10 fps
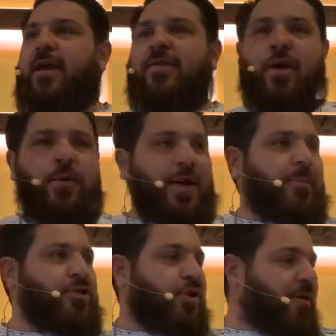They were
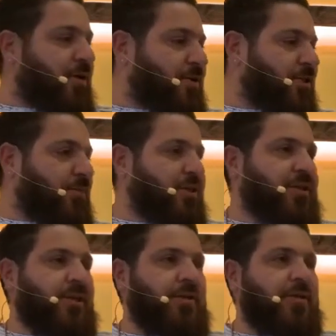immature, they were just a bunch of
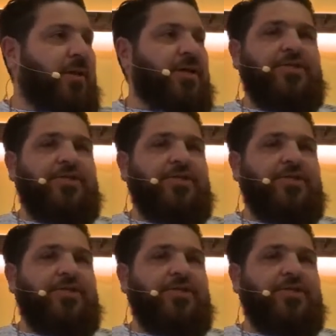little